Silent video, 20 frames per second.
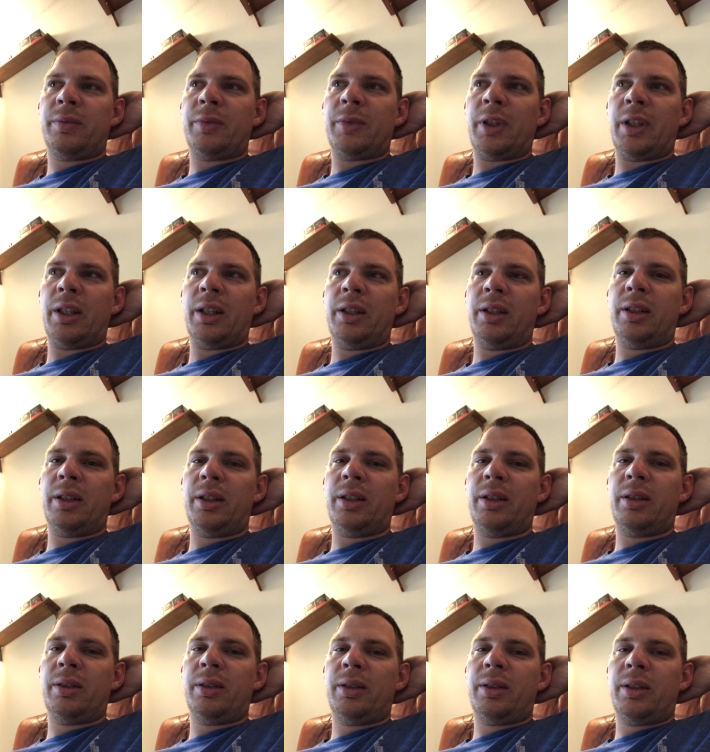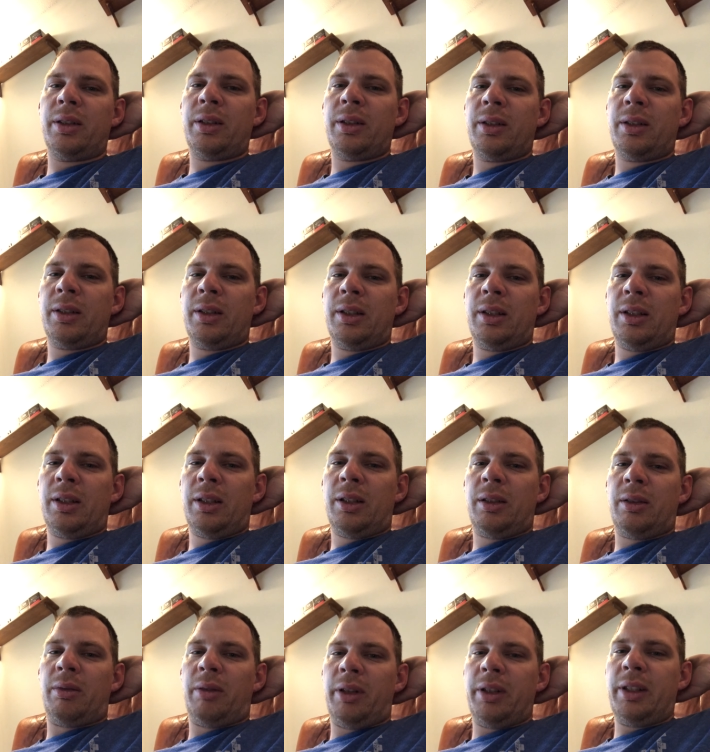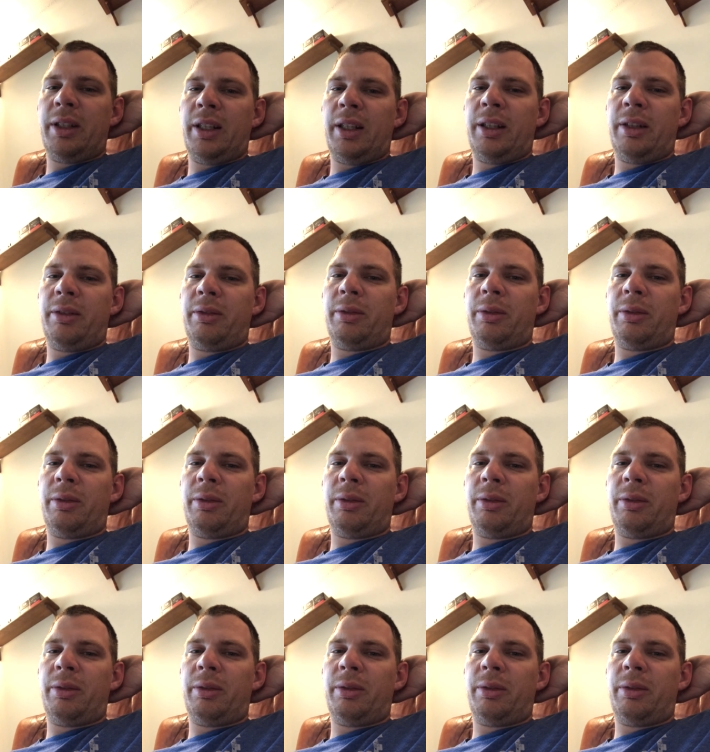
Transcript: and one day